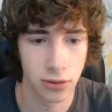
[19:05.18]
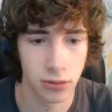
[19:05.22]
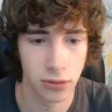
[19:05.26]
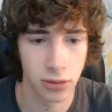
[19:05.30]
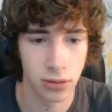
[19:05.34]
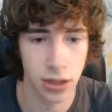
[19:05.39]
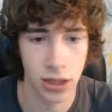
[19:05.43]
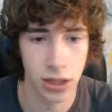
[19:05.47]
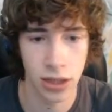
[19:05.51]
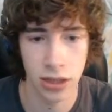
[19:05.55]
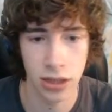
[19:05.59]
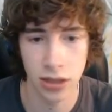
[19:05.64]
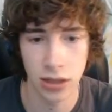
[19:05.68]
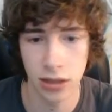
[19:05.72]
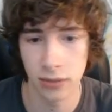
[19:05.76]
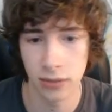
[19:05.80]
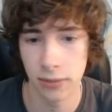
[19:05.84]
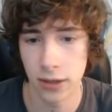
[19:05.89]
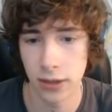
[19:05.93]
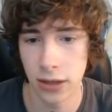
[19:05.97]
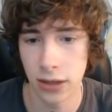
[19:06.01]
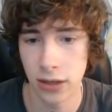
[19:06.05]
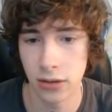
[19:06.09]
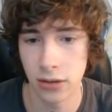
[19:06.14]
Okay, I'm
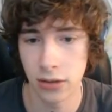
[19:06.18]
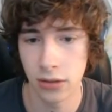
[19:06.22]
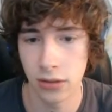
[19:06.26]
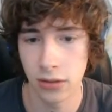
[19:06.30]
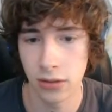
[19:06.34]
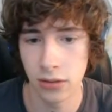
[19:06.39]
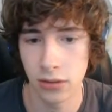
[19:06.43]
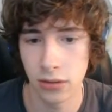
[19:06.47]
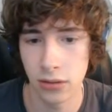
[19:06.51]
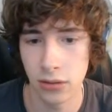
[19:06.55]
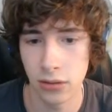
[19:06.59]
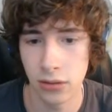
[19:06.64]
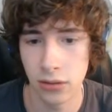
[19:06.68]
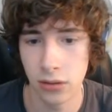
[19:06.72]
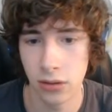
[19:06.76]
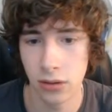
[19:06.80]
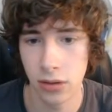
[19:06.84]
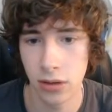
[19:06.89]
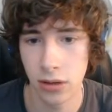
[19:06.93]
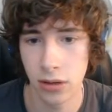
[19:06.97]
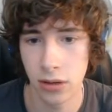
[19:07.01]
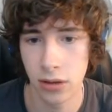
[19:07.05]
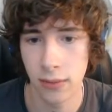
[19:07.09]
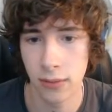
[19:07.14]
here.
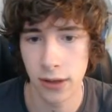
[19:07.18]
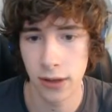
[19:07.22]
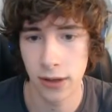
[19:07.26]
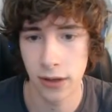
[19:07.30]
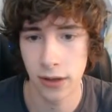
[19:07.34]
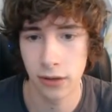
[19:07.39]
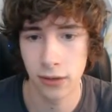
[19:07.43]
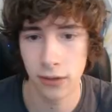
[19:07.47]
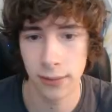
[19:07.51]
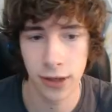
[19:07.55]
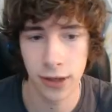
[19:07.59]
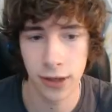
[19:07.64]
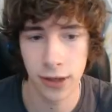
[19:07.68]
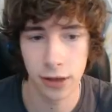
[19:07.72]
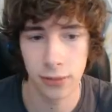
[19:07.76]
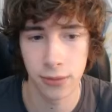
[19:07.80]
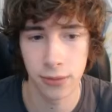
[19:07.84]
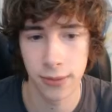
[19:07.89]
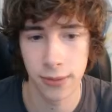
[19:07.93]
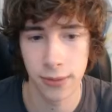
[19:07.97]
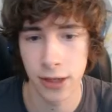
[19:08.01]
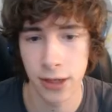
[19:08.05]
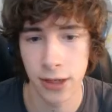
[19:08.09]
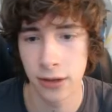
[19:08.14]
Here, I'm here, I'm
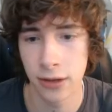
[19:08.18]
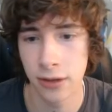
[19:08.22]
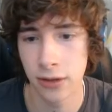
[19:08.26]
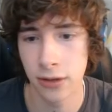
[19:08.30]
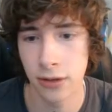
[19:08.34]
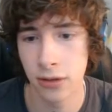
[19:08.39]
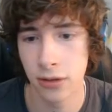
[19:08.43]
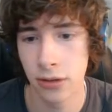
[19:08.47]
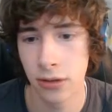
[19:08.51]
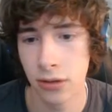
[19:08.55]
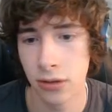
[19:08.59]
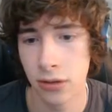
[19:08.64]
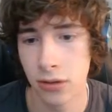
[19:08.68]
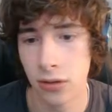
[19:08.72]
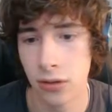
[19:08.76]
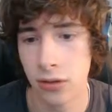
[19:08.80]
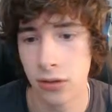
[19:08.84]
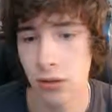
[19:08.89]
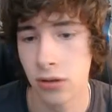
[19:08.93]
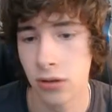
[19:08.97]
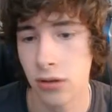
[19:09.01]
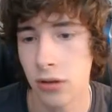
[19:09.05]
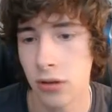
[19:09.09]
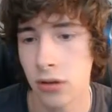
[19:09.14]
here.
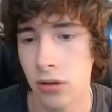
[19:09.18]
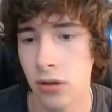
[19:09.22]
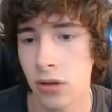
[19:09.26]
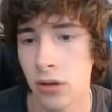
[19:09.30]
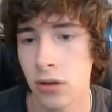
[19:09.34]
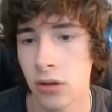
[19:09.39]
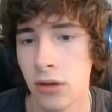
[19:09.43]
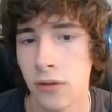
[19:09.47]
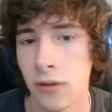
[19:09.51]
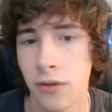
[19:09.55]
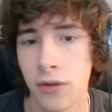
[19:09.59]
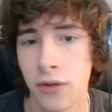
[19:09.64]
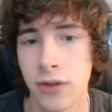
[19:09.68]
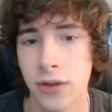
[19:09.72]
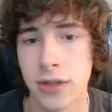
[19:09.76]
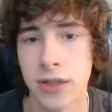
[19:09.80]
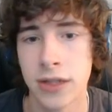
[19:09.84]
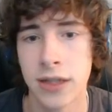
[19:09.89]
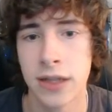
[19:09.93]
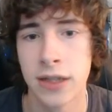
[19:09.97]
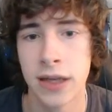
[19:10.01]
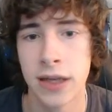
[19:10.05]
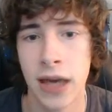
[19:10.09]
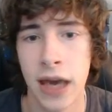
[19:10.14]
There's
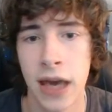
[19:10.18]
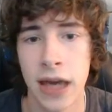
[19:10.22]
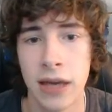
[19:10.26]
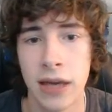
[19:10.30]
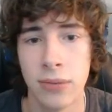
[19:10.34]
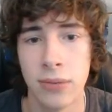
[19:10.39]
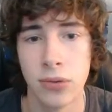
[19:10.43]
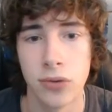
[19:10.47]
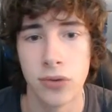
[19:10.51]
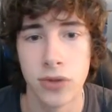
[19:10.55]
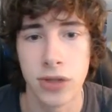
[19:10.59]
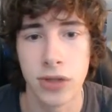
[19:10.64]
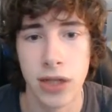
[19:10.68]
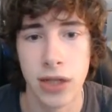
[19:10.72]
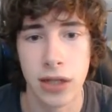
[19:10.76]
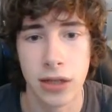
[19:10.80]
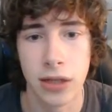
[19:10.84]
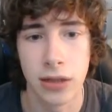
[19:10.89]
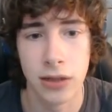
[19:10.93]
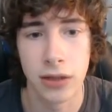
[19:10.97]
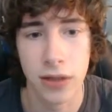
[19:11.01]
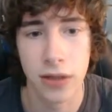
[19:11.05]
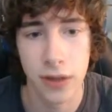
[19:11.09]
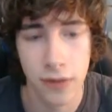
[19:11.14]
cables
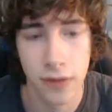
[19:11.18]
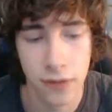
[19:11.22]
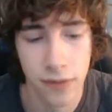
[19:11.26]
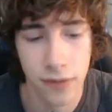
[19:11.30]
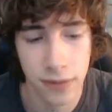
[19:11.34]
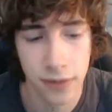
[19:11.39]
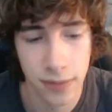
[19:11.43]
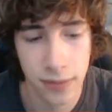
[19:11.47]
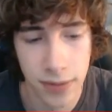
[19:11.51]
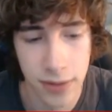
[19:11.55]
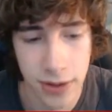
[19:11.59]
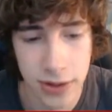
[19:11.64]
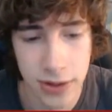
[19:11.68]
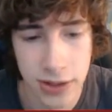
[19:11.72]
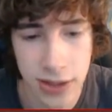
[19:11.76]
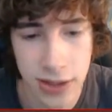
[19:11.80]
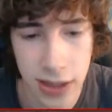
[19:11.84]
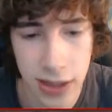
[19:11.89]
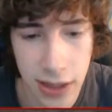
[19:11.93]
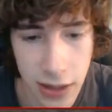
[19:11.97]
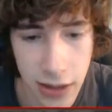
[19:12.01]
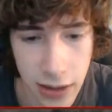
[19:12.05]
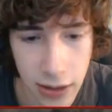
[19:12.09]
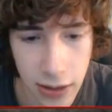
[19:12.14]
hanging down from the
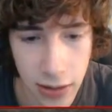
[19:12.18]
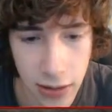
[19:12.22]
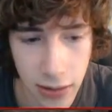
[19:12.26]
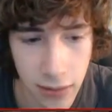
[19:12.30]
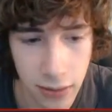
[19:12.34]
ceiling.